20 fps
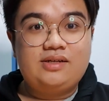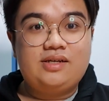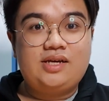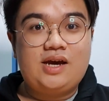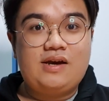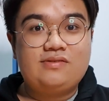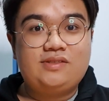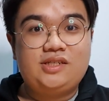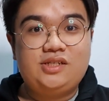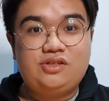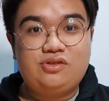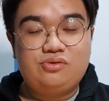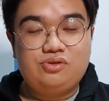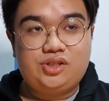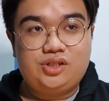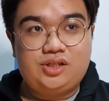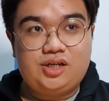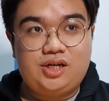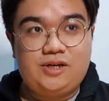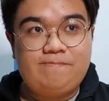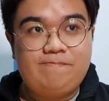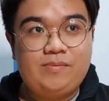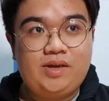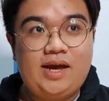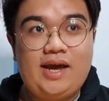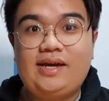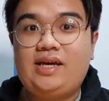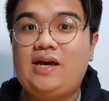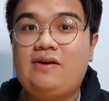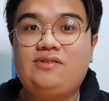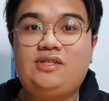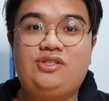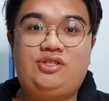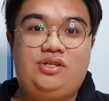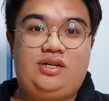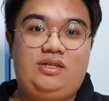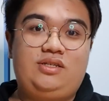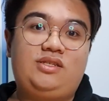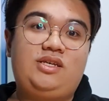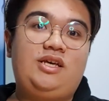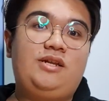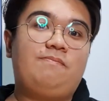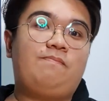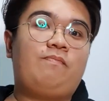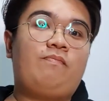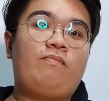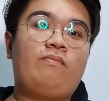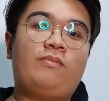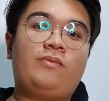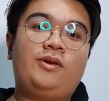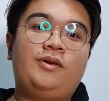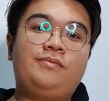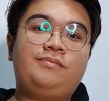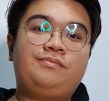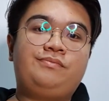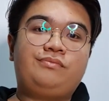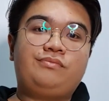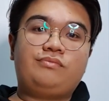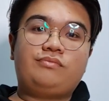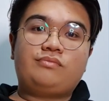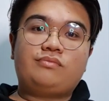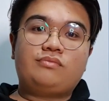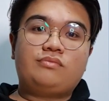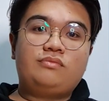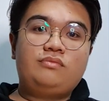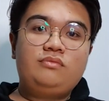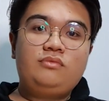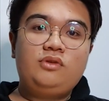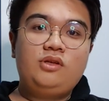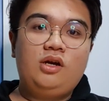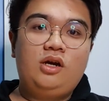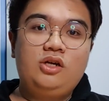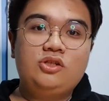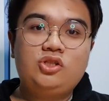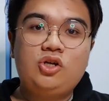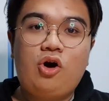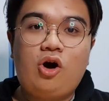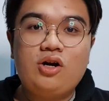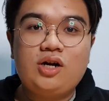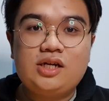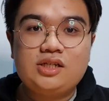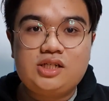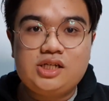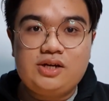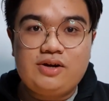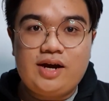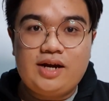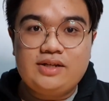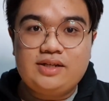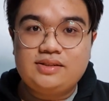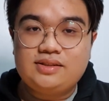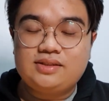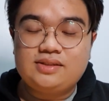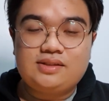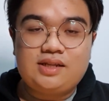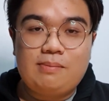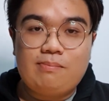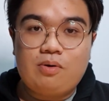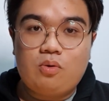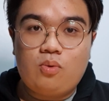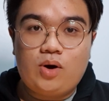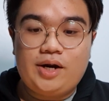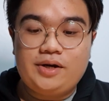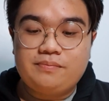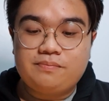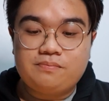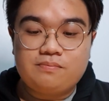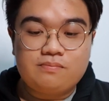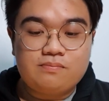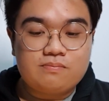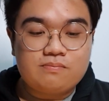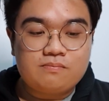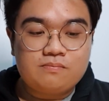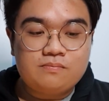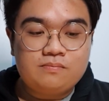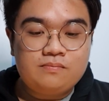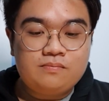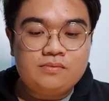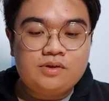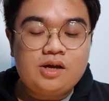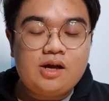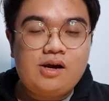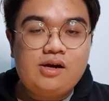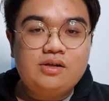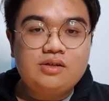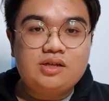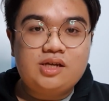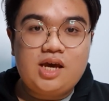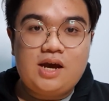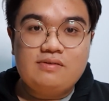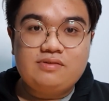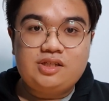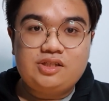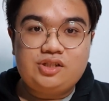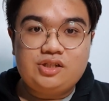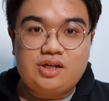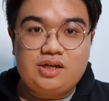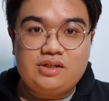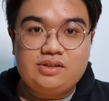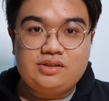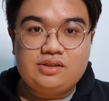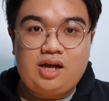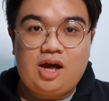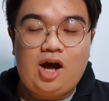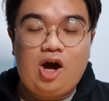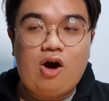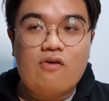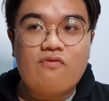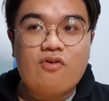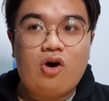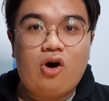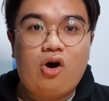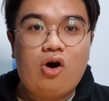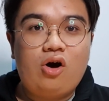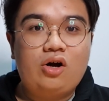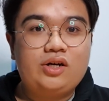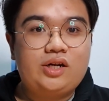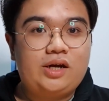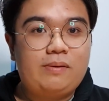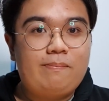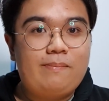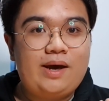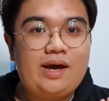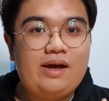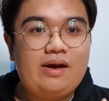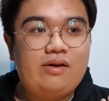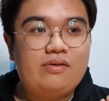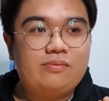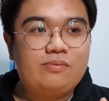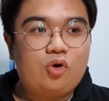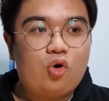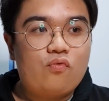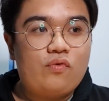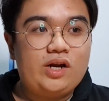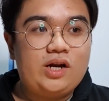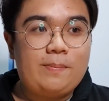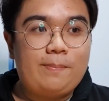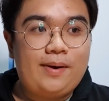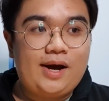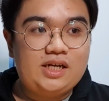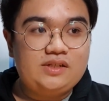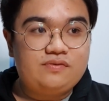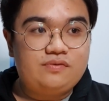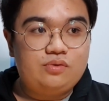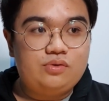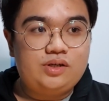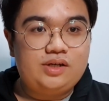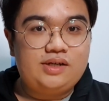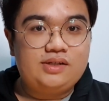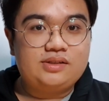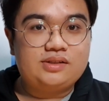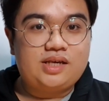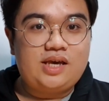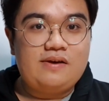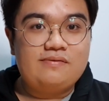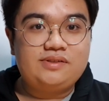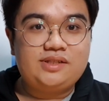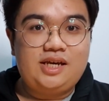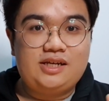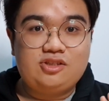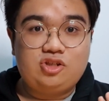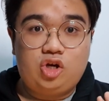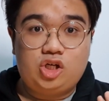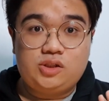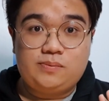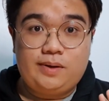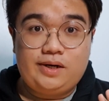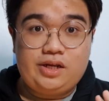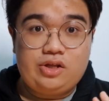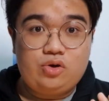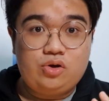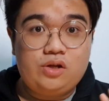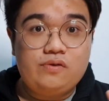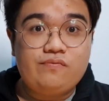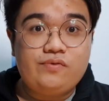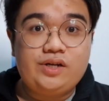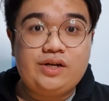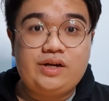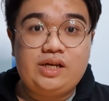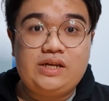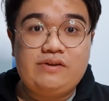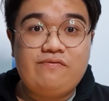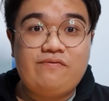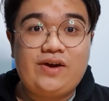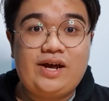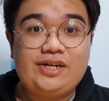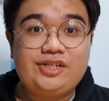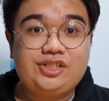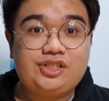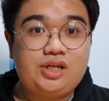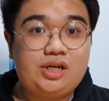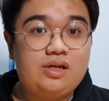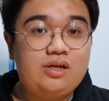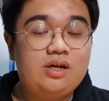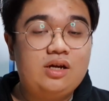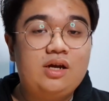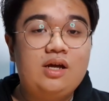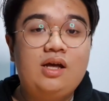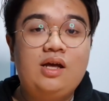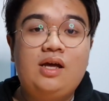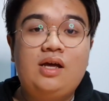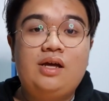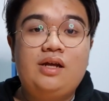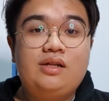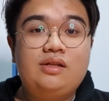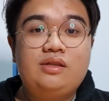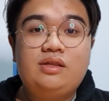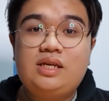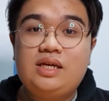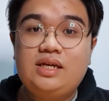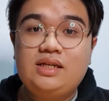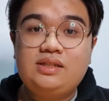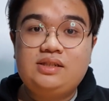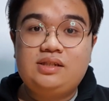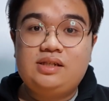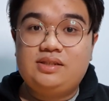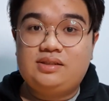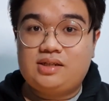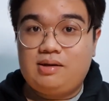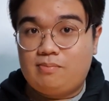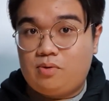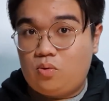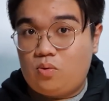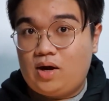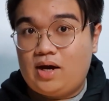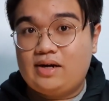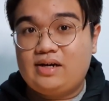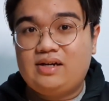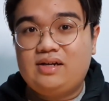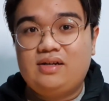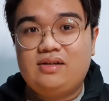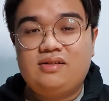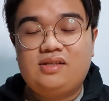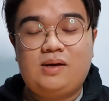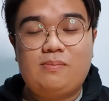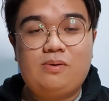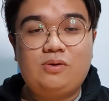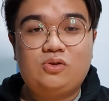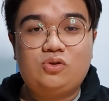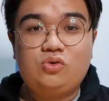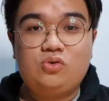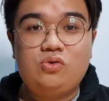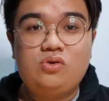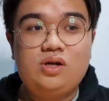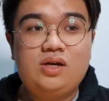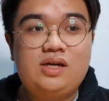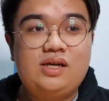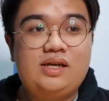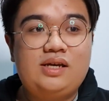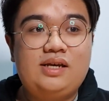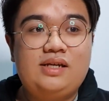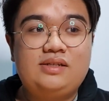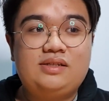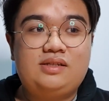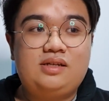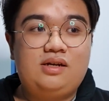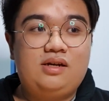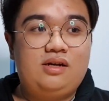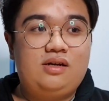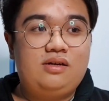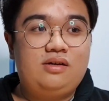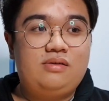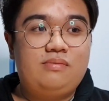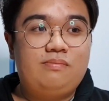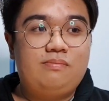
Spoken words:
KFC grilled chicken, and KFC chicken skin. So honestly, right, this is number one. KFC chicken, out of all the, over the past few years, KFC has launched many new invention. This is number one. Number two is the